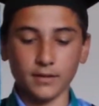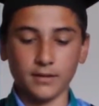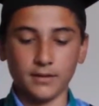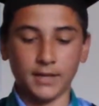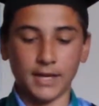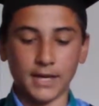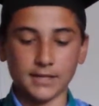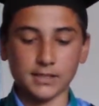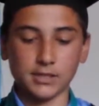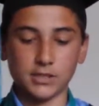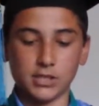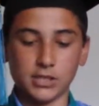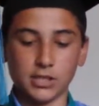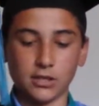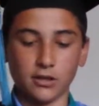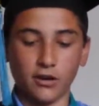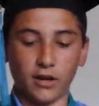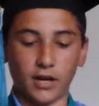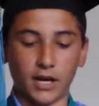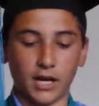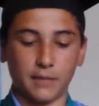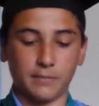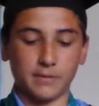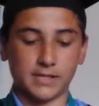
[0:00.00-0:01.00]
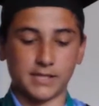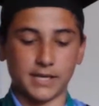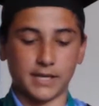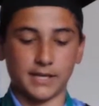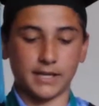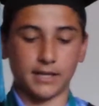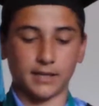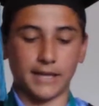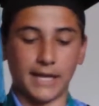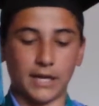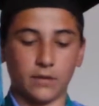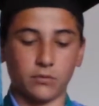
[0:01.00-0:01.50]
Next year, I am
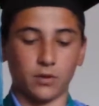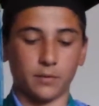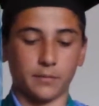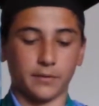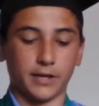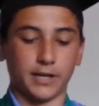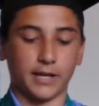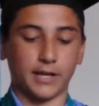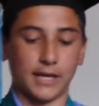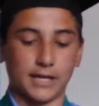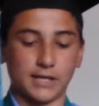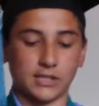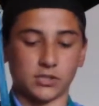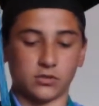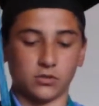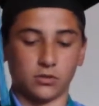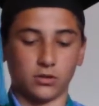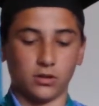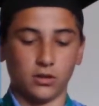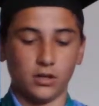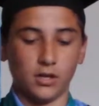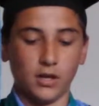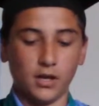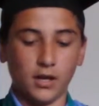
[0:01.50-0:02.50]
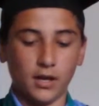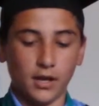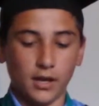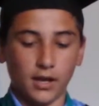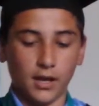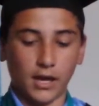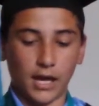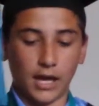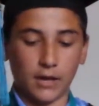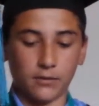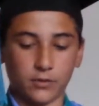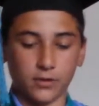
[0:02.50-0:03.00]
attending Lake Warren High School,
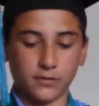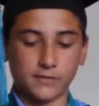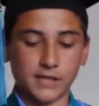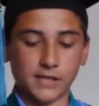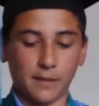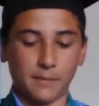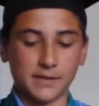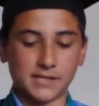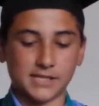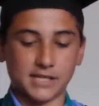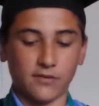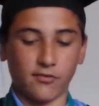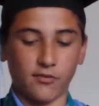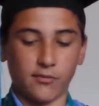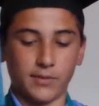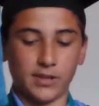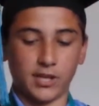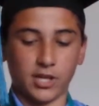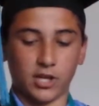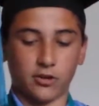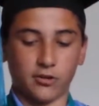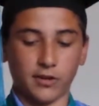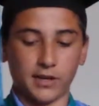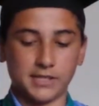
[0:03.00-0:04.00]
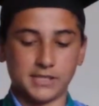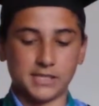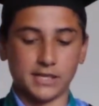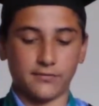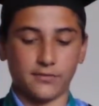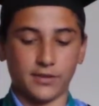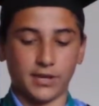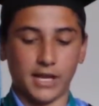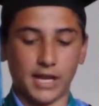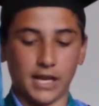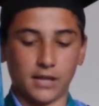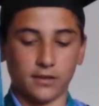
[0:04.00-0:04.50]
and Rooftop has given me the
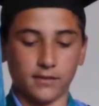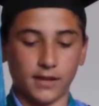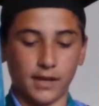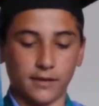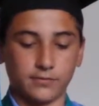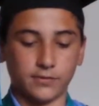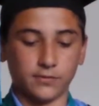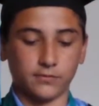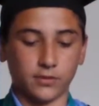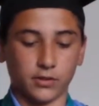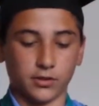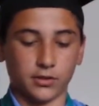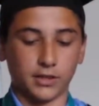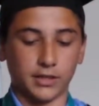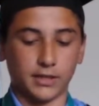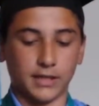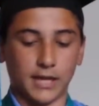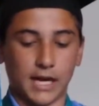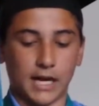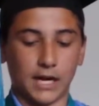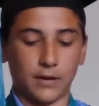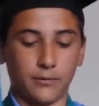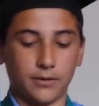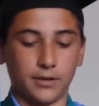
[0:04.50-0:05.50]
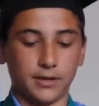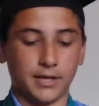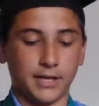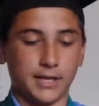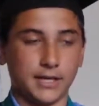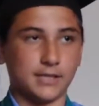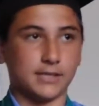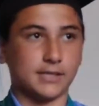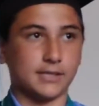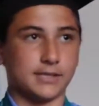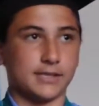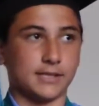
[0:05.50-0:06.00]
creativity and love of learning that I will
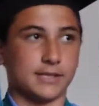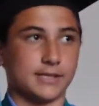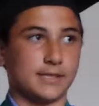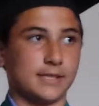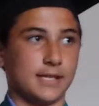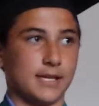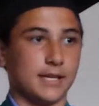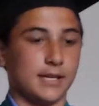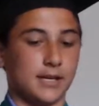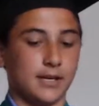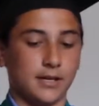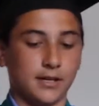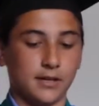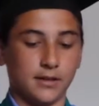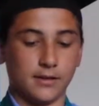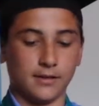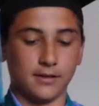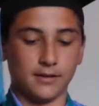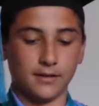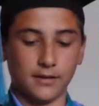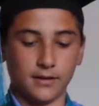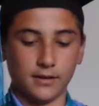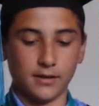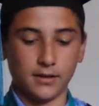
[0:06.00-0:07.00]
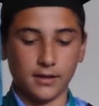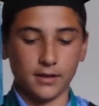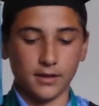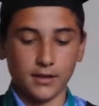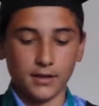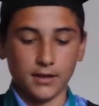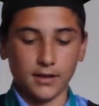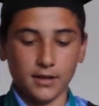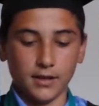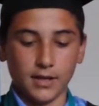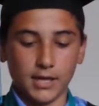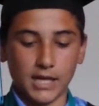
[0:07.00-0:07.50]
need to succeed.
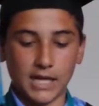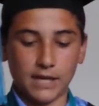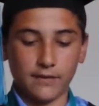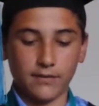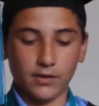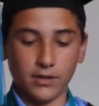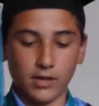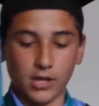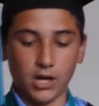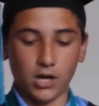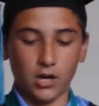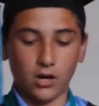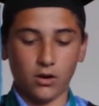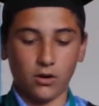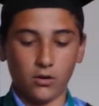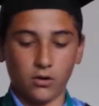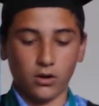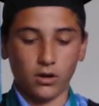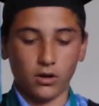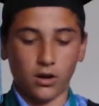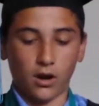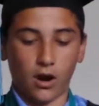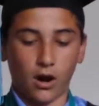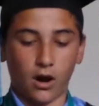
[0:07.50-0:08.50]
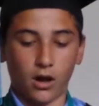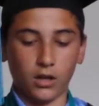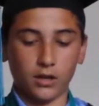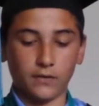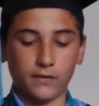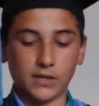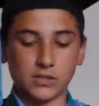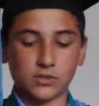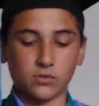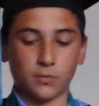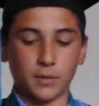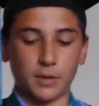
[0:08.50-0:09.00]
Even though all
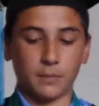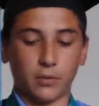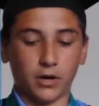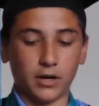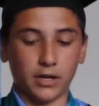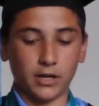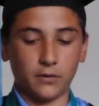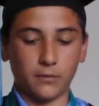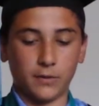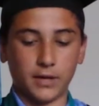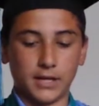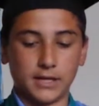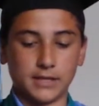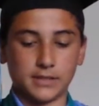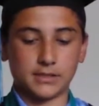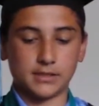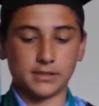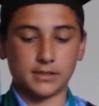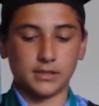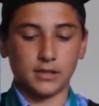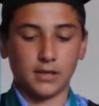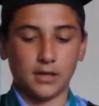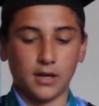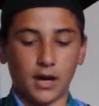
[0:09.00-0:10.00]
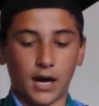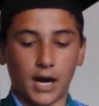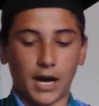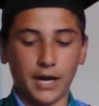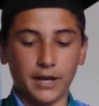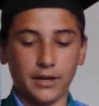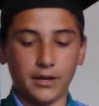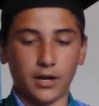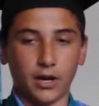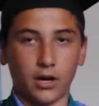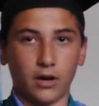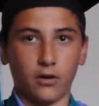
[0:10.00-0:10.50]
of us will be parting ways,
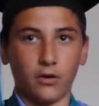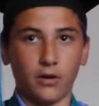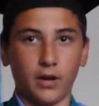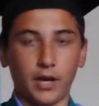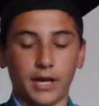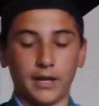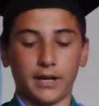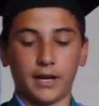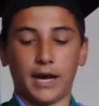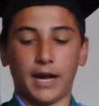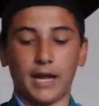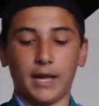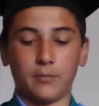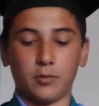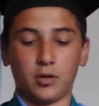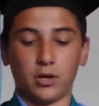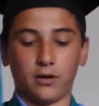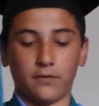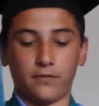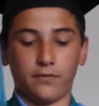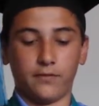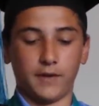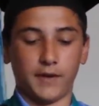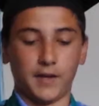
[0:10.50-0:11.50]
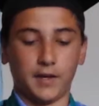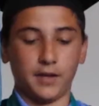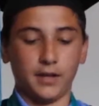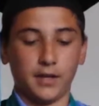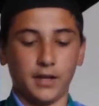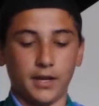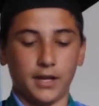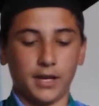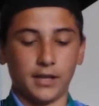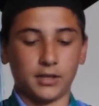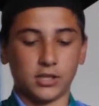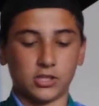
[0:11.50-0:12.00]
I know and I am confident
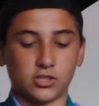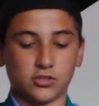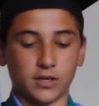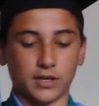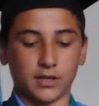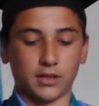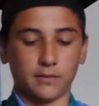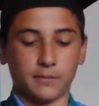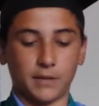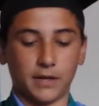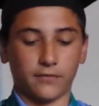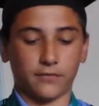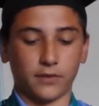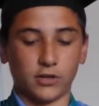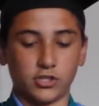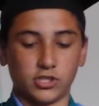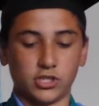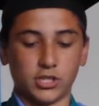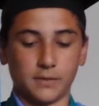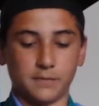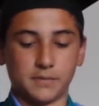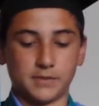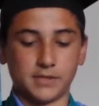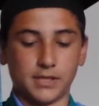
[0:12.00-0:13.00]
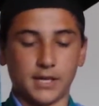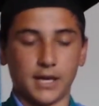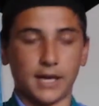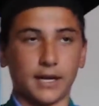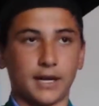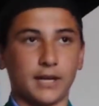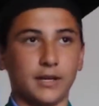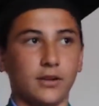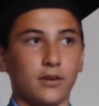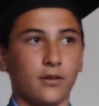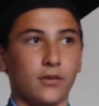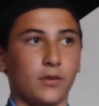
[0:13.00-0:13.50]
in the strength of my friendships,
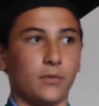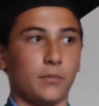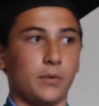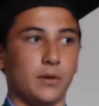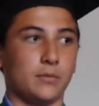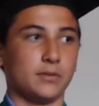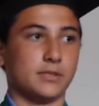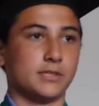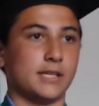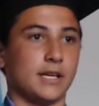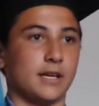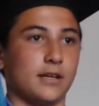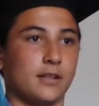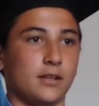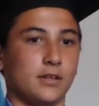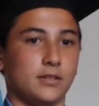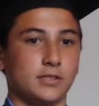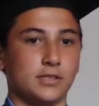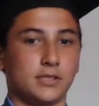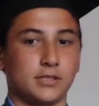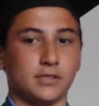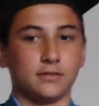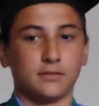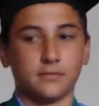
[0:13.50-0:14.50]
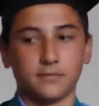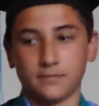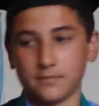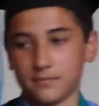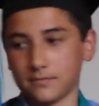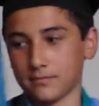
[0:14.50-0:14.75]
and I know that we will stay close.